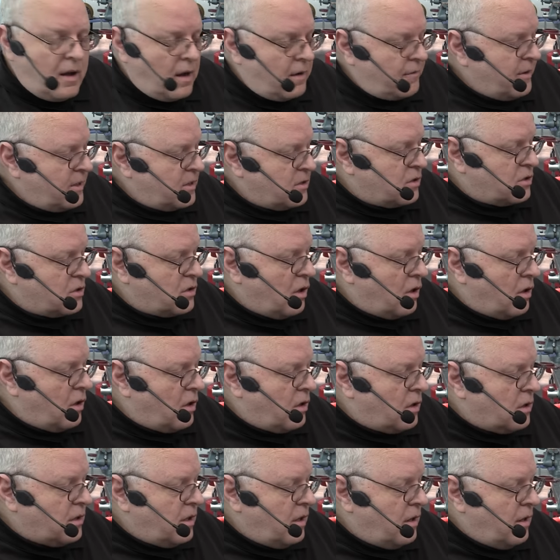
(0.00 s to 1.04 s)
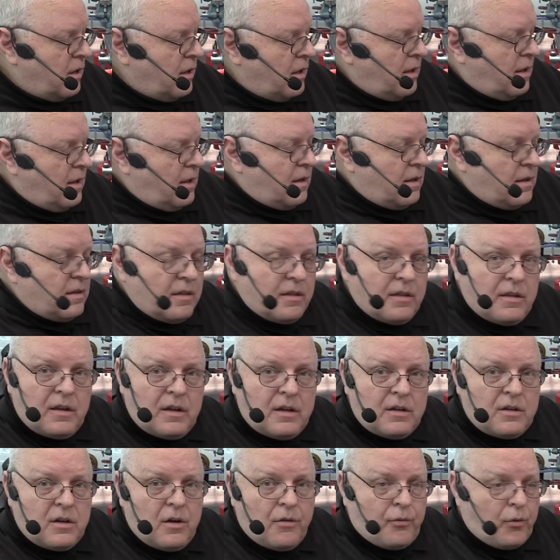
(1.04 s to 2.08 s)
I've installed
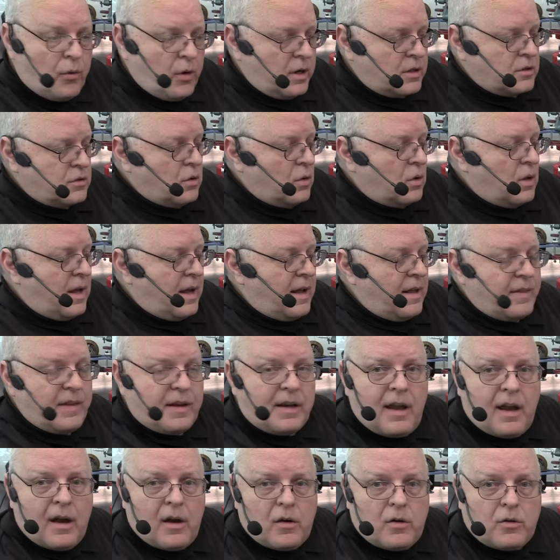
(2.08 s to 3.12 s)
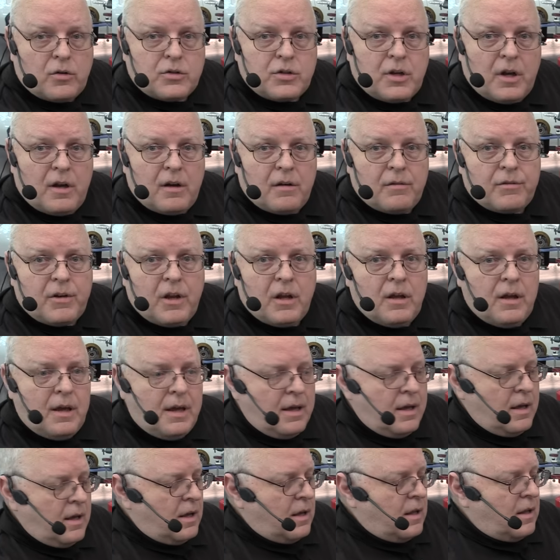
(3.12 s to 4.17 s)
the differential and the counter shaft.
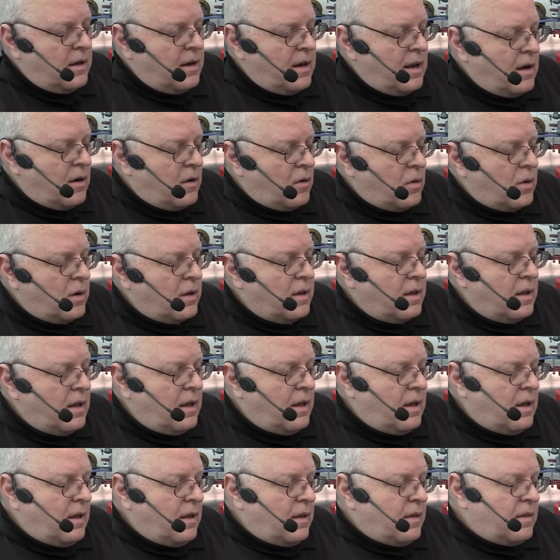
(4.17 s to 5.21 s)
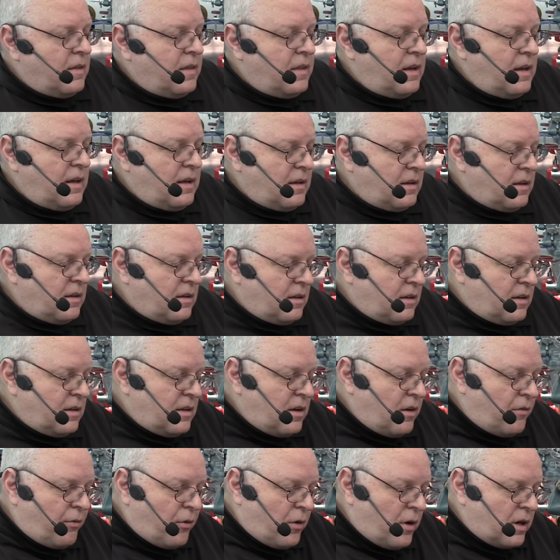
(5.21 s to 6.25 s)
Now, the
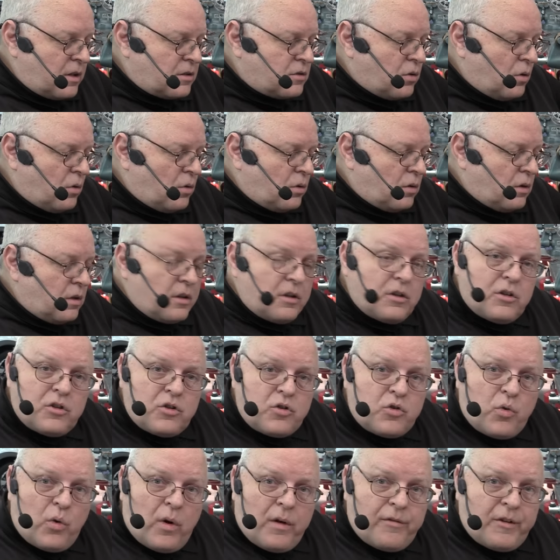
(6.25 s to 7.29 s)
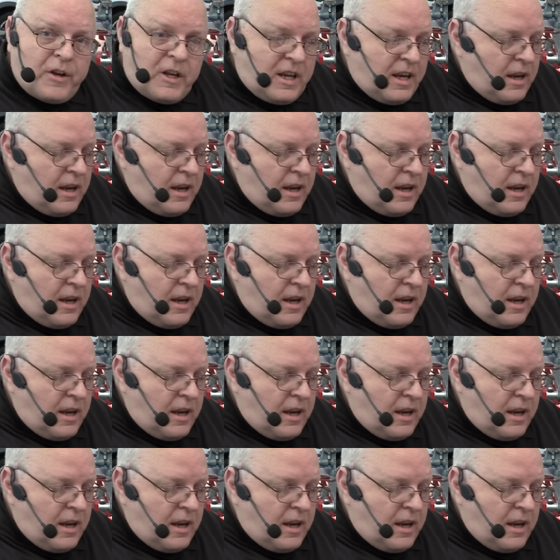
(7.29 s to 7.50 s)
differential driven